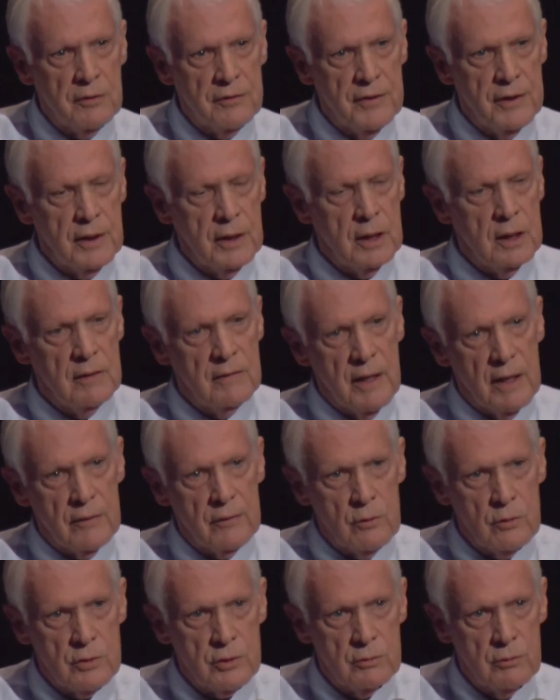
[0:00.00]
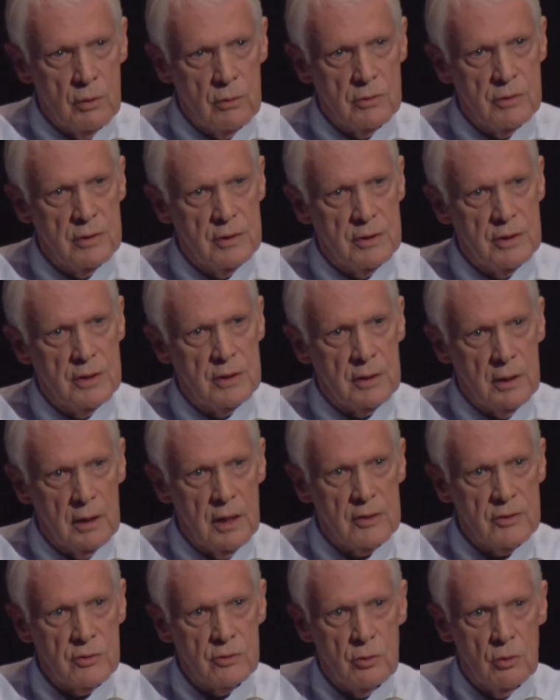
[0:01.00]
thinking of atherosclerosis as
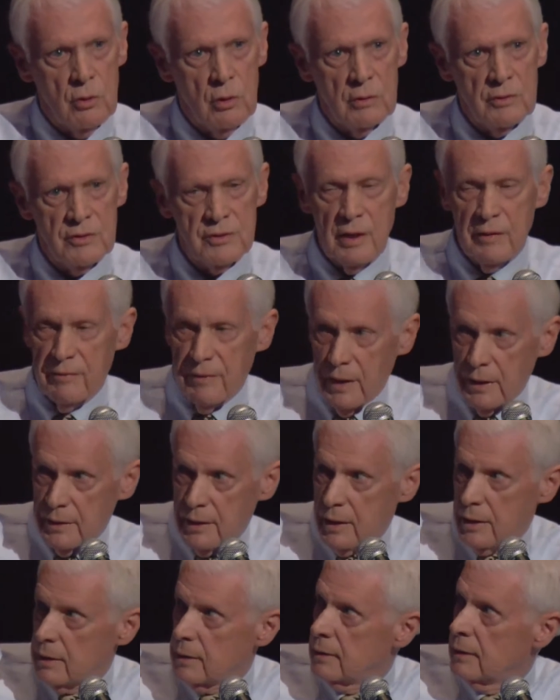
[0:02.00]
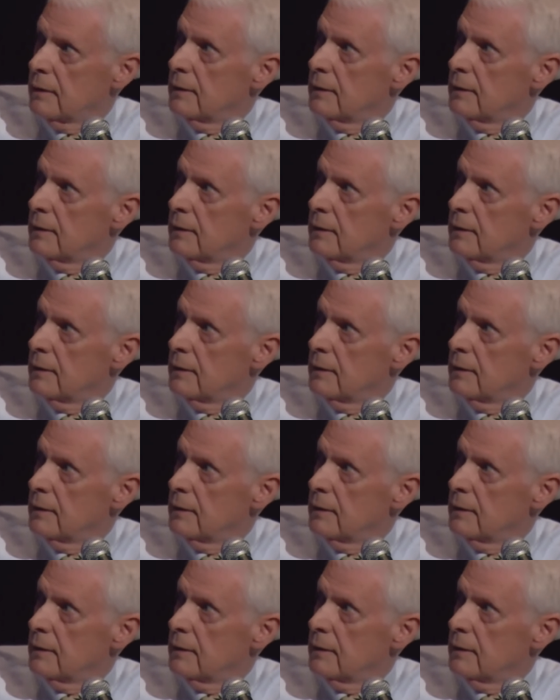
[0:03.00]
cholesterol and stuff like that